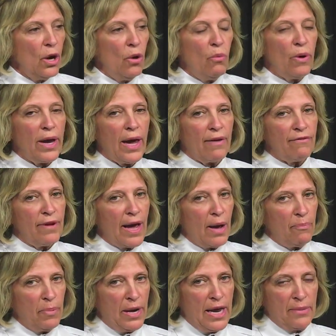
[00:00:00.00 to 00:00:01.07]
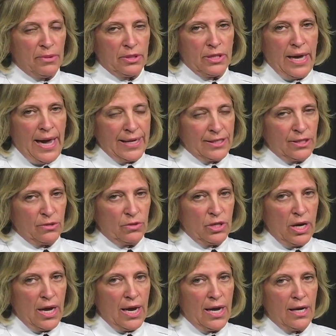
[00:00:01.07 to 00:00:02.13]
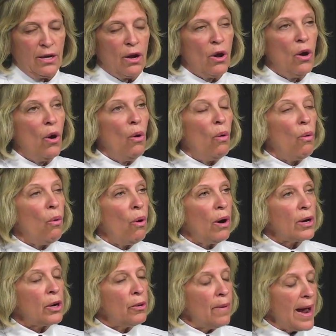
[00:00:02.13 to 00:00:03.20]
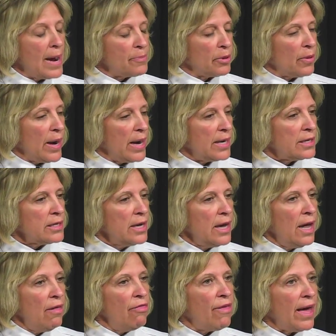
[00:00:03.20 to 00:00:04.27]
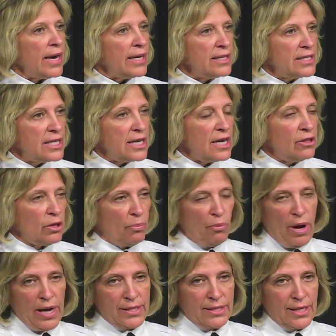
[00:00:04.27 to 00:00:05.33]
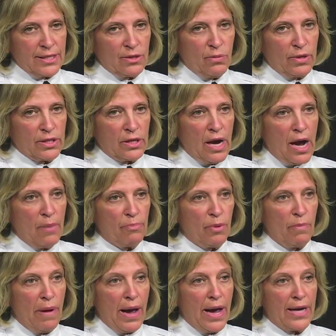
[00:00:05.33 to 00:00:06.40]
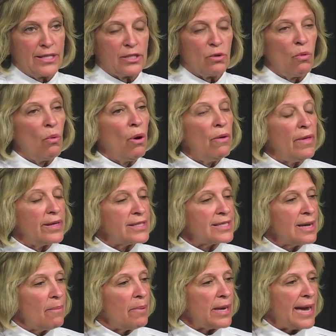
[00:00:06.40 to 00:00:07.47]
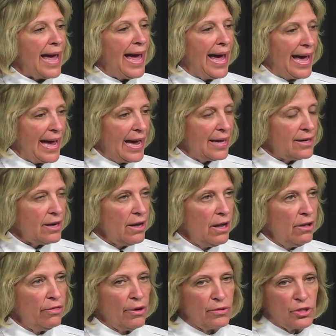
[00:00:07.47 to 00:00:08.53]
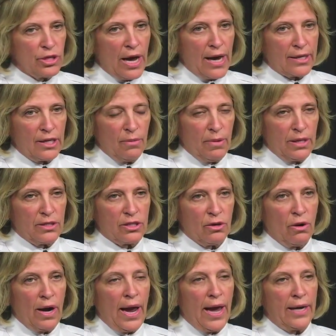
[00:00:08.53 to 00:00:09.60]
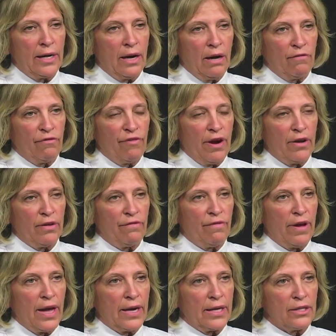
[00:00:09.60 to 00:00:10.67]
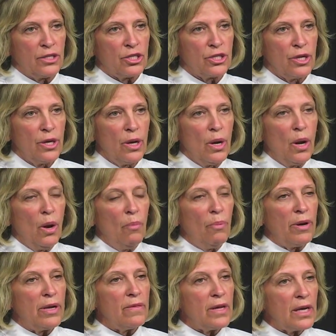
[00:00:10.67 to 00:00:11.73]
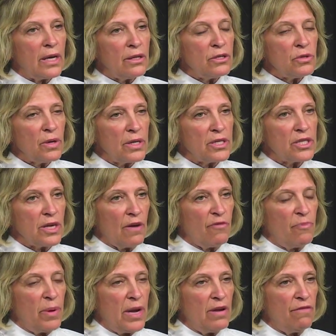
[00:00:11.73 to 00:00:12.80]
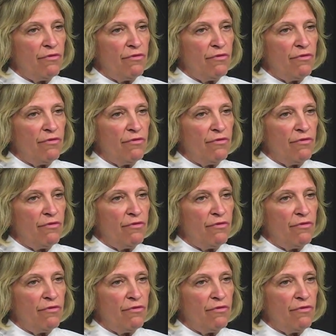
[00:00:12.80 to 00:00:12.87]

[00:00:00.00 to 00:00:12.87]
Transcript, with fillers: We have not been able to ascertain or corroborate that indeed the process was compromised or that somebody had those documents or had an unfair advantage. But in the interest of being